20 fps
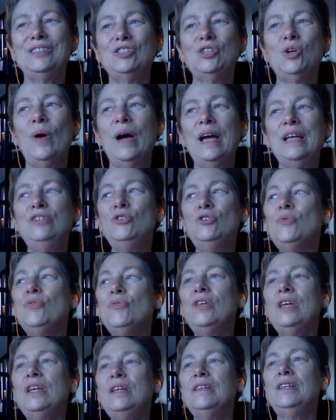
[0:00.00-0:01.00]
so I do
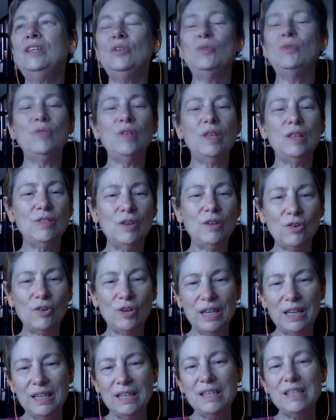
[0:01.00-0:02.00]
think that
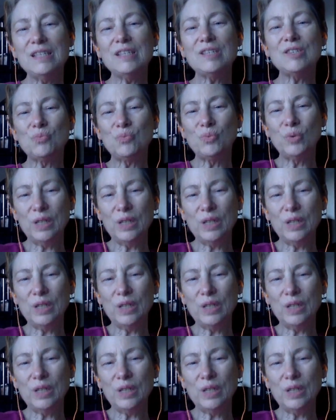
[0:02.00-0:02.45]
there is